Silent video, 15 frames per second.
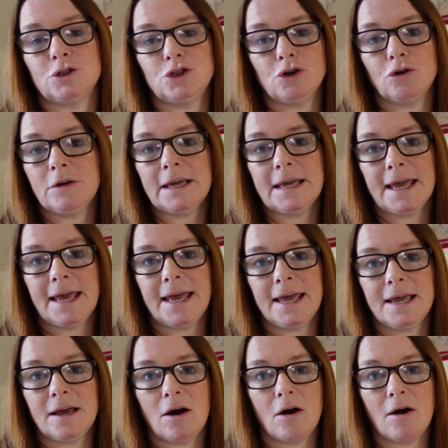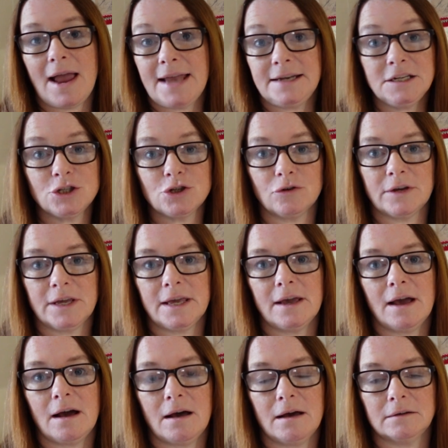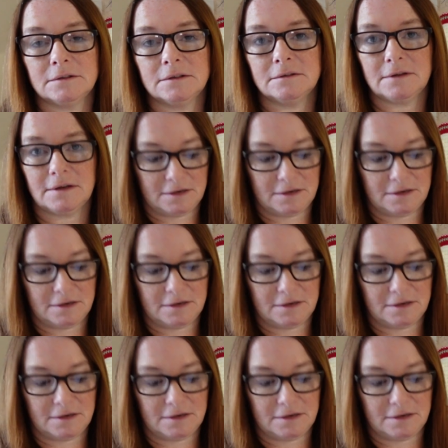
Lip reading: chunky or any chunky yarn,